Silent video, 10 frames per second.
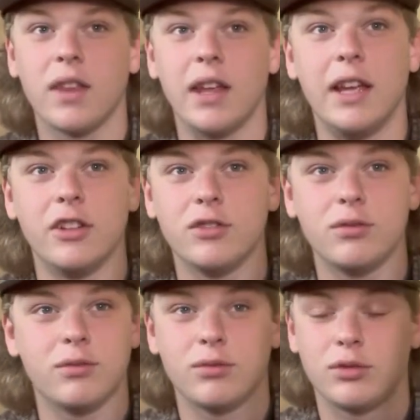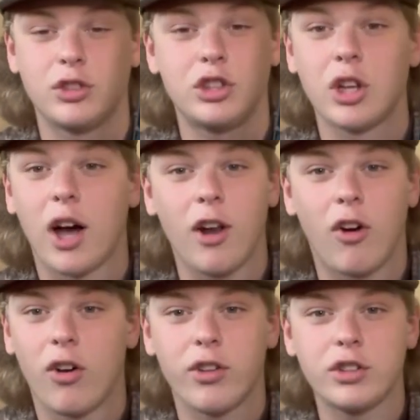It shot
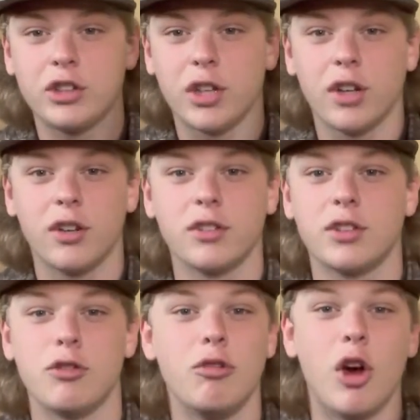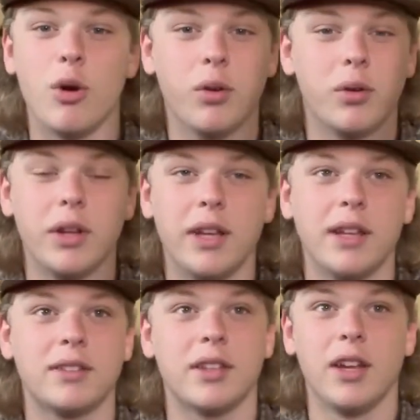all the shells. No
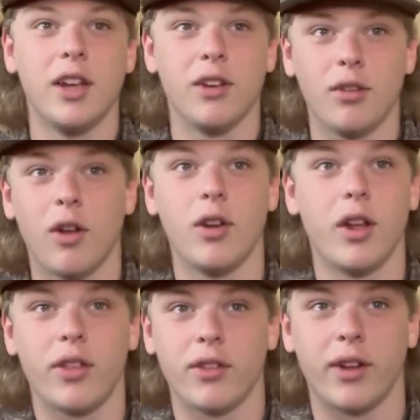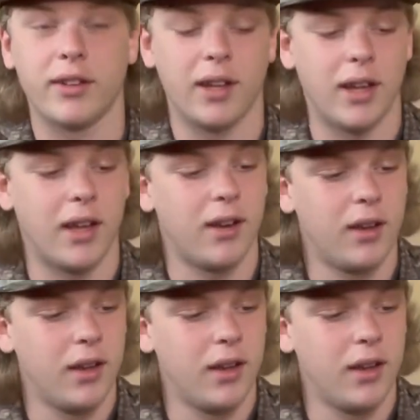clicks. No nothing like that.